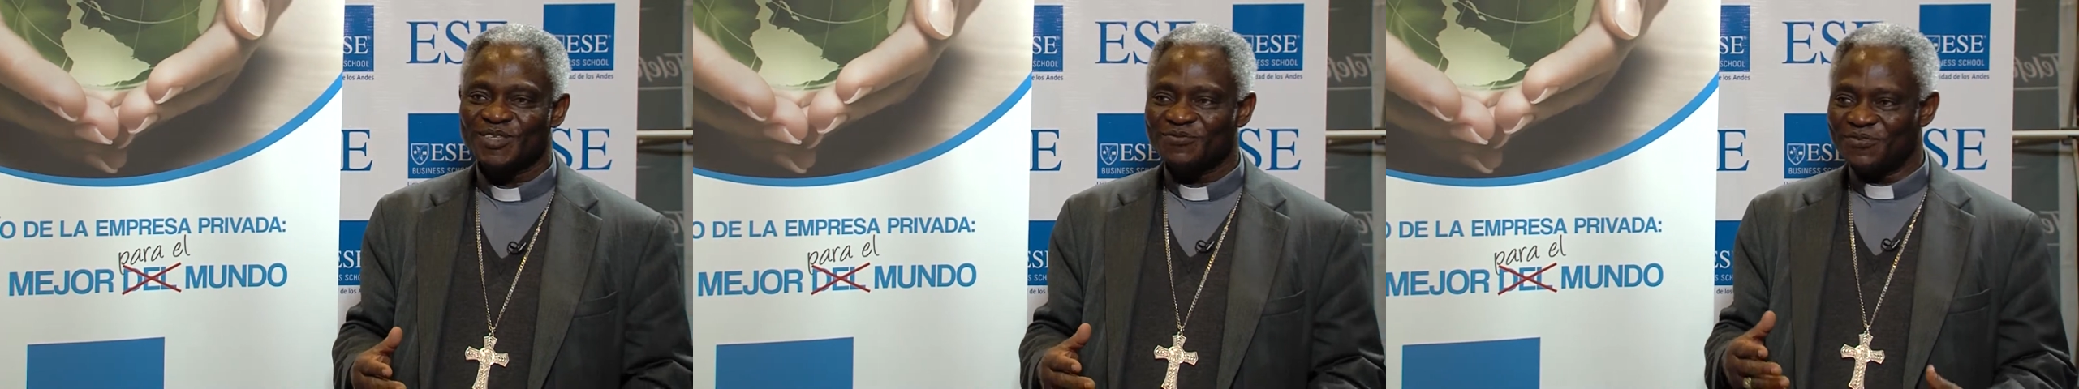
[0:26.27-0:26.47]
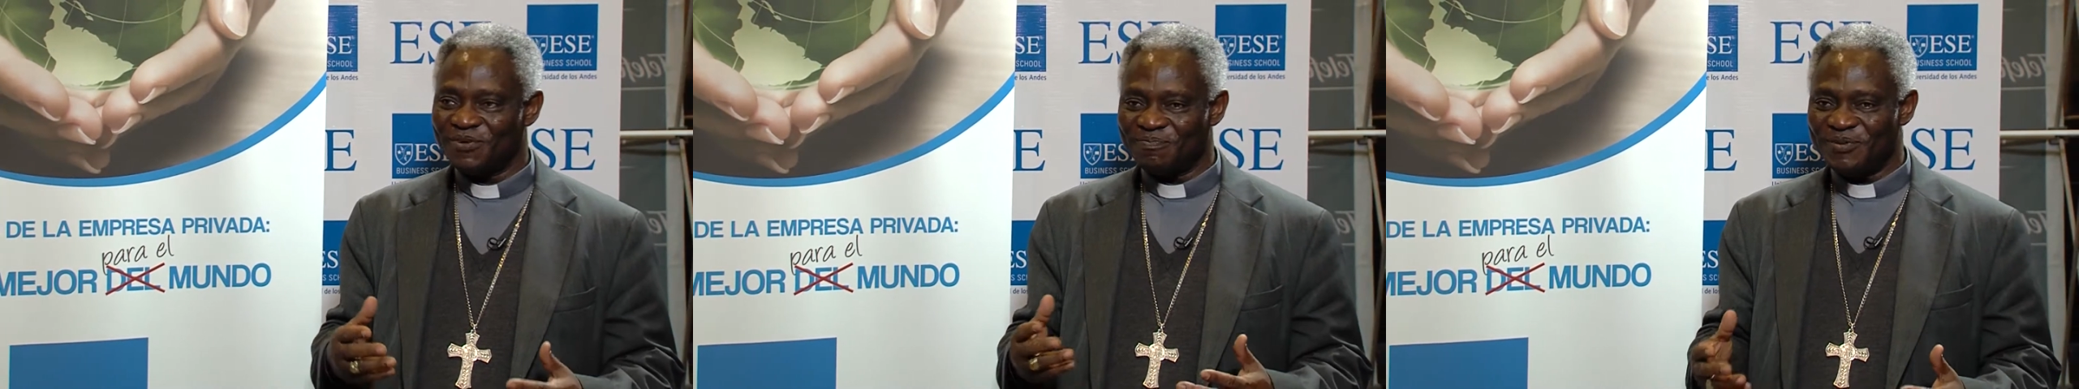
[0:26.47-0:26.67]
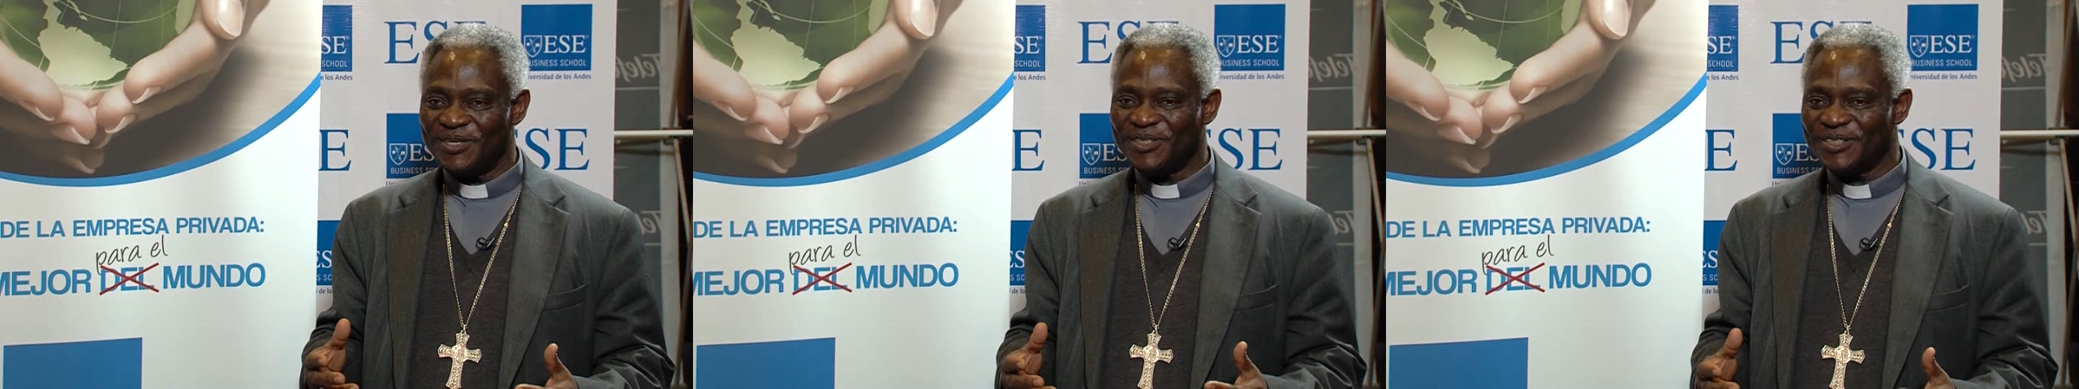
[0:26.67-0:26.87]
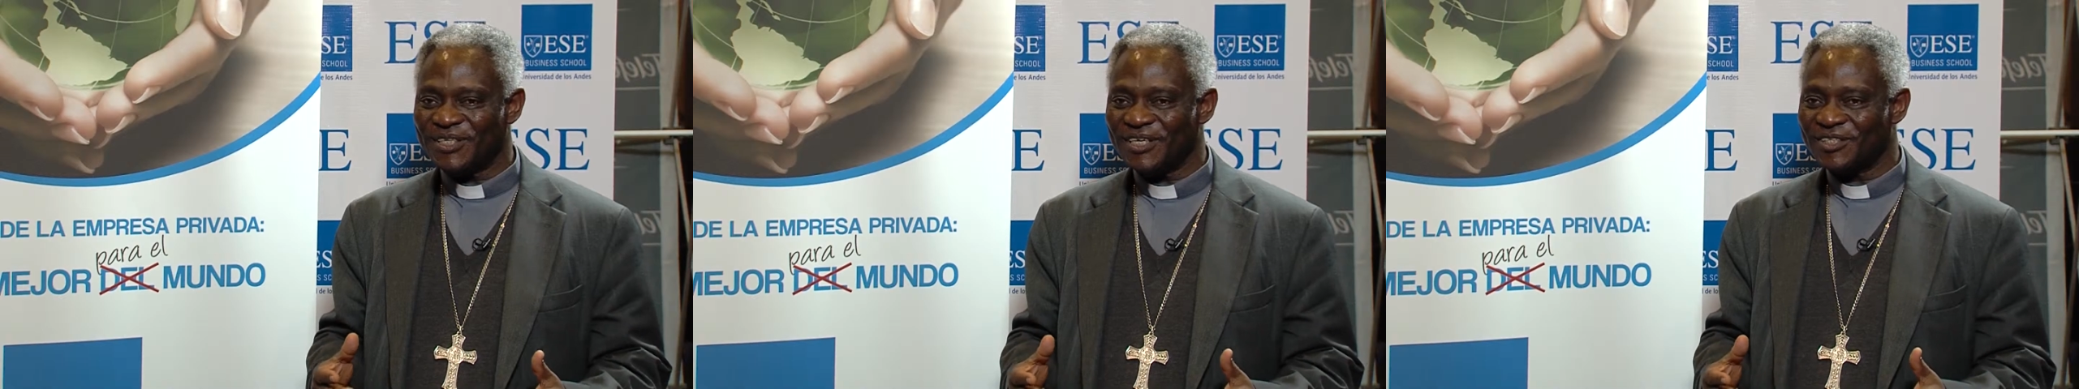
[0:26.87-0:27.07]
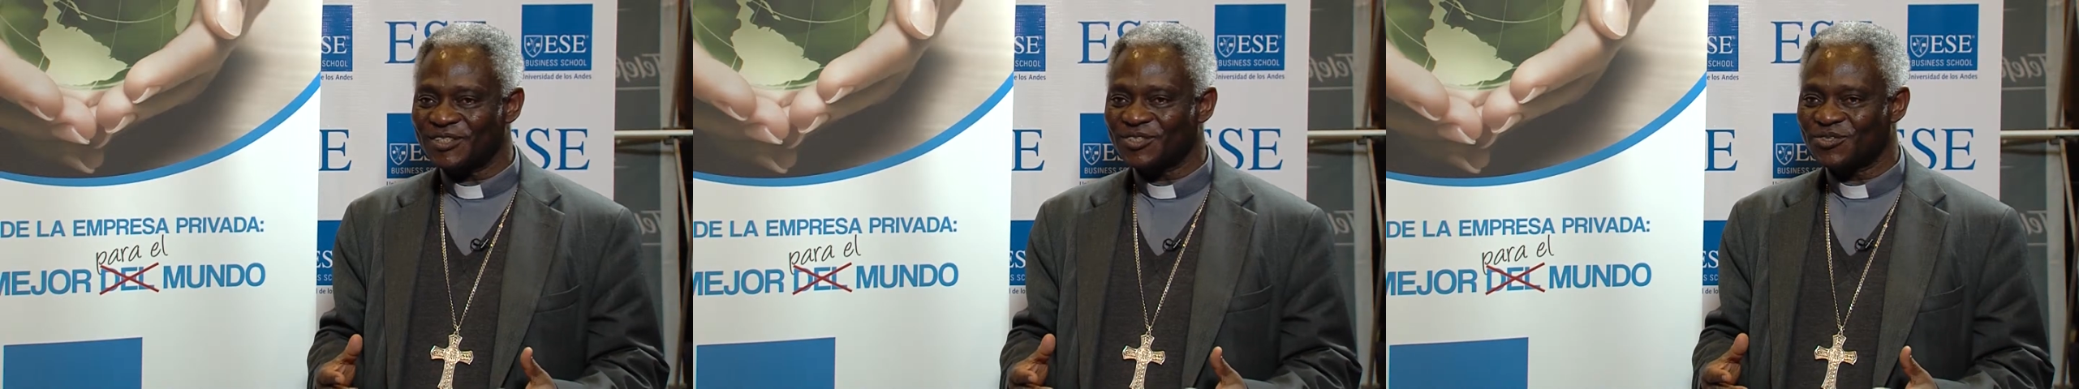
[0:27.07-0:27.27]
for
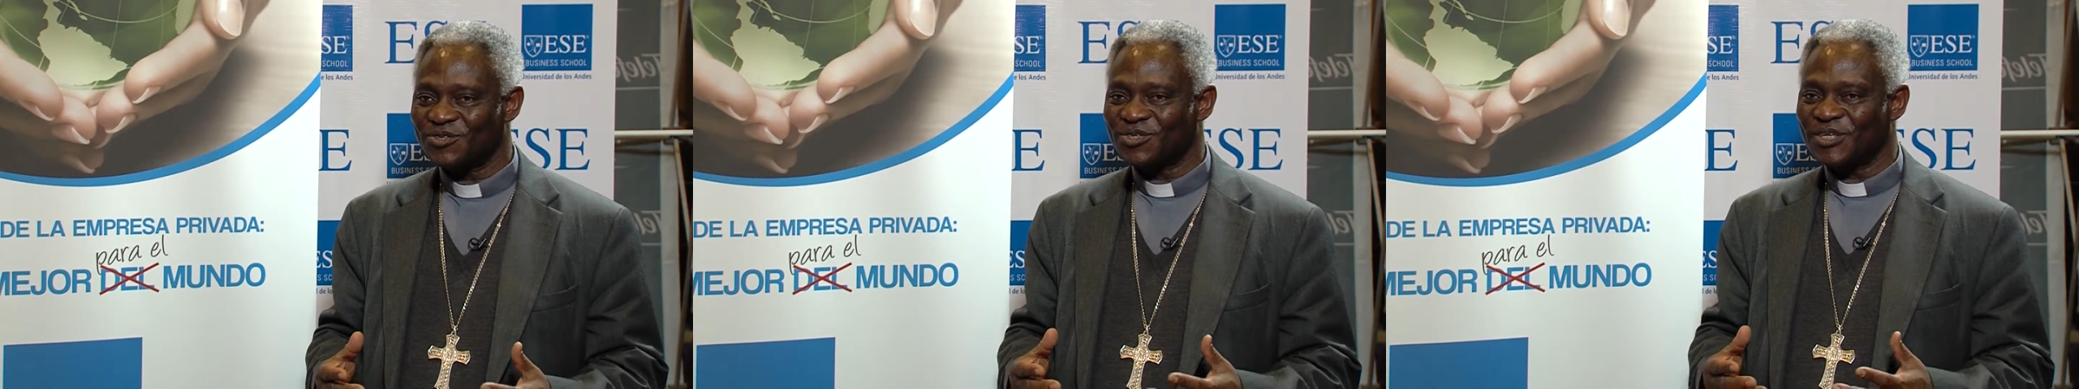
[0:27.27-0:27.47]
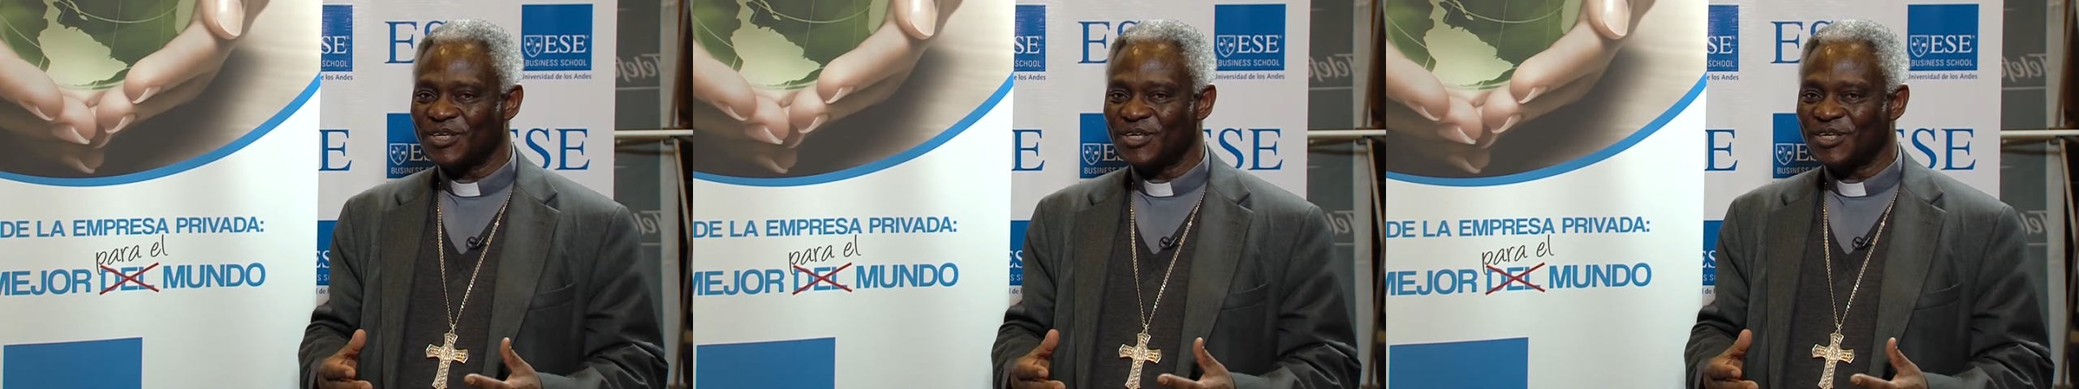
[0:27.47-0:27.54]
business to